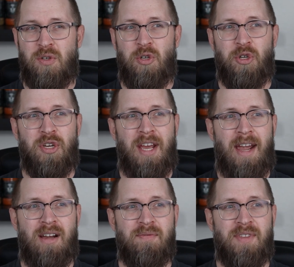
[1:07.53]
So you're going to
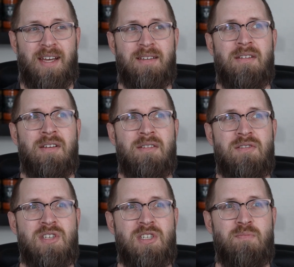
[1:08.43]
have that
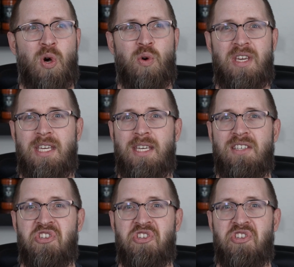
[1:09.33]
smoky,